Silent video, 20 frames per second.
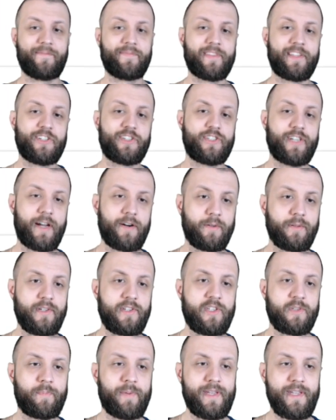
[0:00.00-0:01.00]
Generally
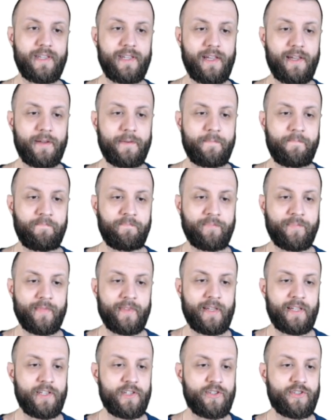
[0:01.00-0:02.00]
speaking,
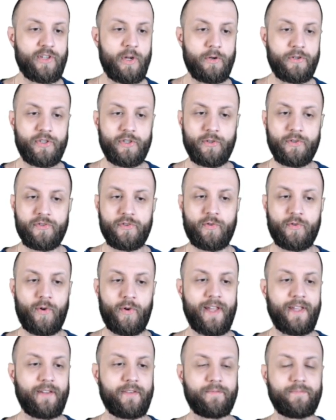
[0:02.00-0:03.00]
social is
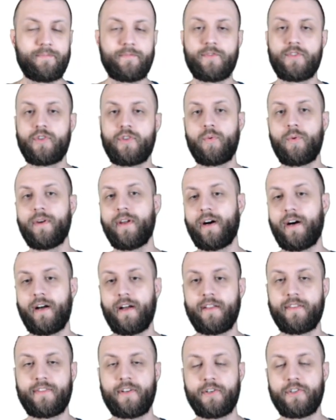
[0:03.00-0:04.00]
great.
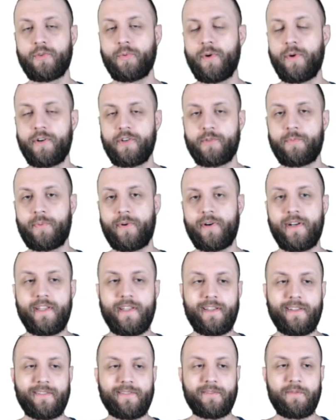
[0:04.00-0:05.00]
Their Twitter's
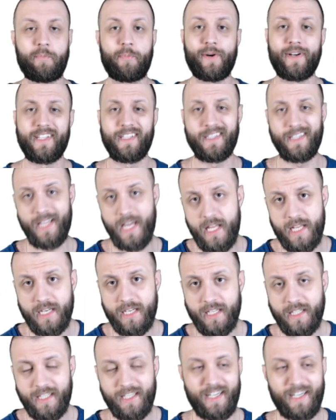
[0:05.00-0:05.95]
pretty lit.